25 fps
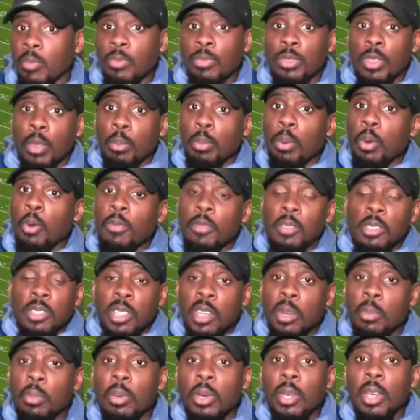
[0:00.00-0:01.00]
The proof is in
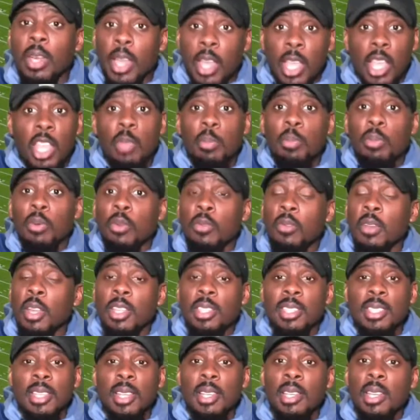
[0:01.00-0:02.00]
the pudding. He proved it
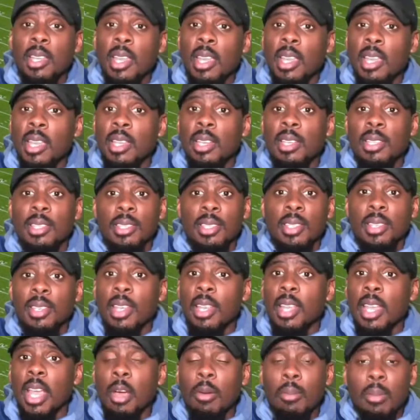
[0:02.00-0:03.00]
Sunday in and
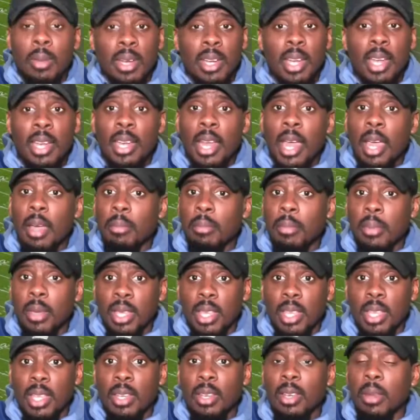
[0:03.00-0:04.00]
Sunday out, Monday night
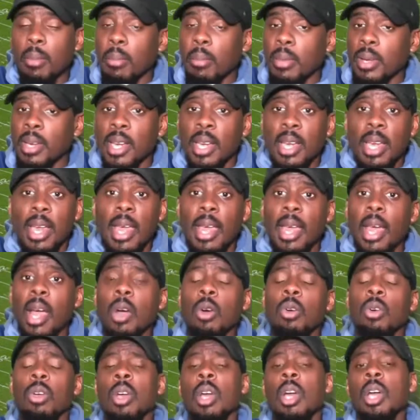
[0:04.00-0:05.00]
in and Monday night
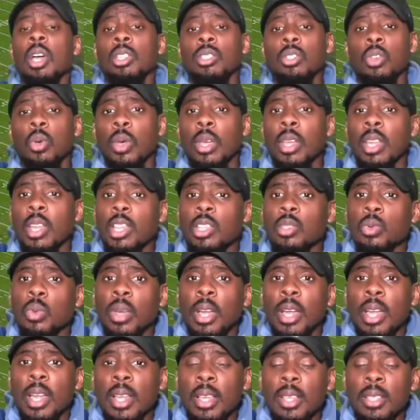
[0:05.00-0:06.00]
out. So it is what
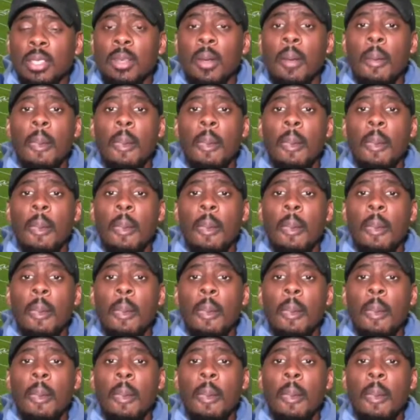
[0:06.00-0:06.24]
it is.